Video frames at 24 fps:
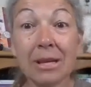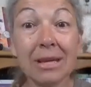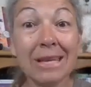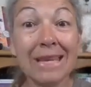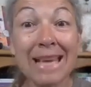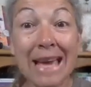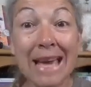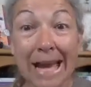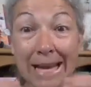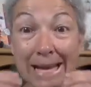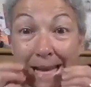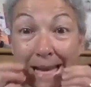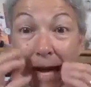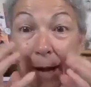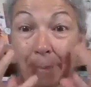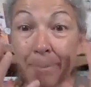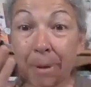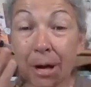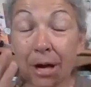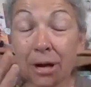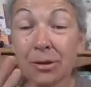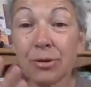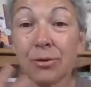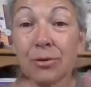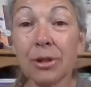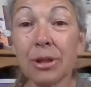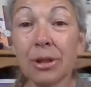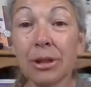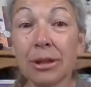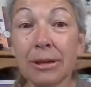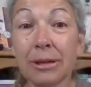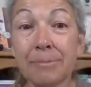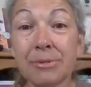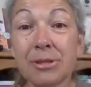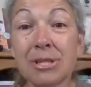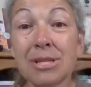Getting up under the
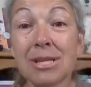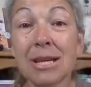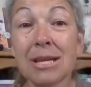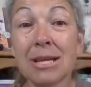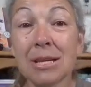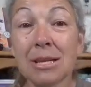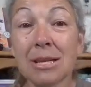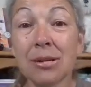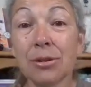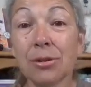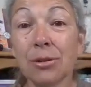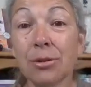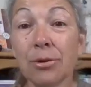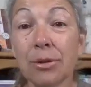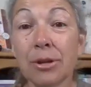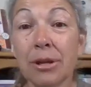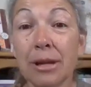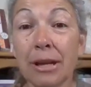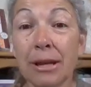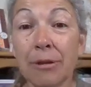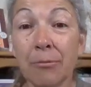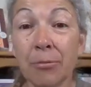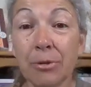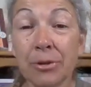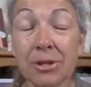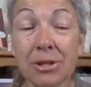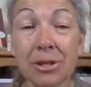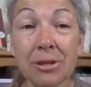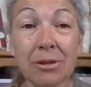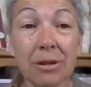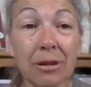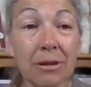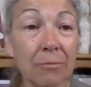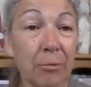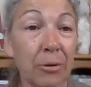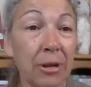lips, taking a look at what's
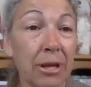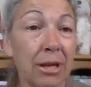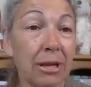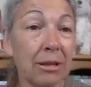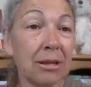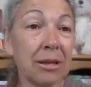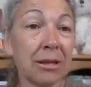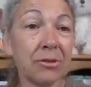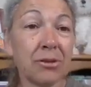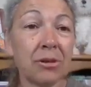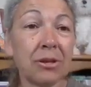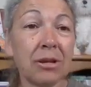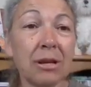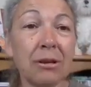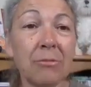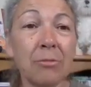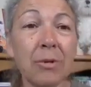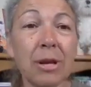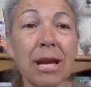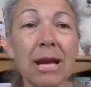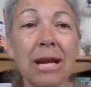in there. Yesterday we